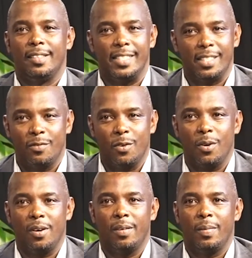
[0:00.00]
leads the
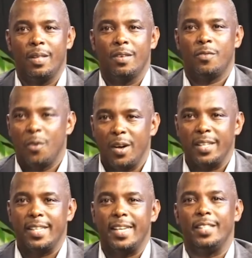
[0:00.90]
foe.
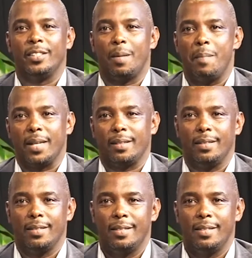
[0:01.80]
Forward into the battle.